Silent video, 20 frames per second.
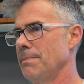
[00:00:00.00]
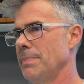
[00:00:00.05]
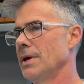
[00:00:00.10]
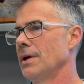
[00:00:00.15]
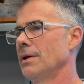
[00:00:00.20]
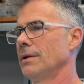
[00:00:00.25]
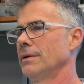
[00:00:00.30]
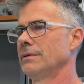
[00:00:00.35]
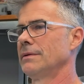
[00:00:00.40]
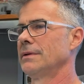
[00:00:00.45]

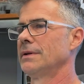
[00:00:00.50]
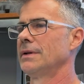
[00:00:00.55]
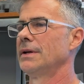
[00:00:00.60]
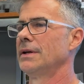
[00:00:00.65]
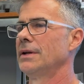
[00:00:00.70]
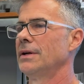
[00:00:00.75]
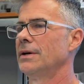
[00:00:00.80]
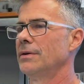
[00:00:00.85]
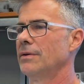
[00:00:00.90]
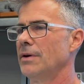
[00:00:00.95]
build.
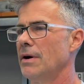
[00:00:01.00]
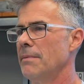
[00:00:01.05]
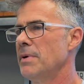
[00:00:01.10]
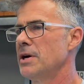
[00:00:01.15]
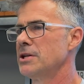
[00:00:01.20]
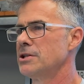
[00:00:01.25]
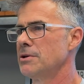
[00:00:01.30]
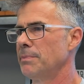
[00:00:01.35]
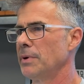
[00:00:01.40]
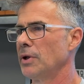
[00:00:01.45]
You know, a
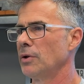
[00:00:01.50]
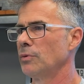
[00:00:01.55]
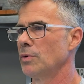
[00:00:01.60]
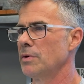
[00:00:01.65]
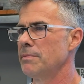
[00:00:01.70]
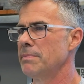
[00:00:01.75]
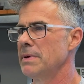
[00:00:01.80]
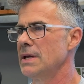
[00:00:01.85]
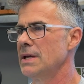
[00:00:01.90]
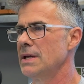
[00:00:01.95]
budget build
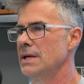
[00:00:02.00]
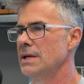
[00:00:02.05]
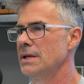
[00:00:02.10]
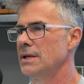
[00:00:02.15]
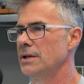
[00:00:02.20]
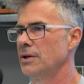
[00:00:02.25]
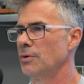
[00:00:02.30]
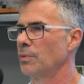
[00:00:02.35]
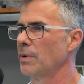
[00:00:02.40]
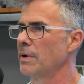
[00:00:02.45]
would be
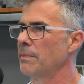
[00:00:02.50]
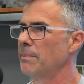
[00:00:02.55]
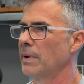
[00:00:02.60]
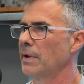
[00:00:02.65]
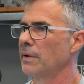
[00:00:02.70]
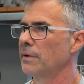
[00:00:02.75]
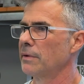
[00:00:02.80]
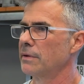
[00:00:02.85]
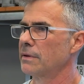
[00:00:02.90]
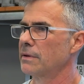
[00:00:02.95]
you rebuild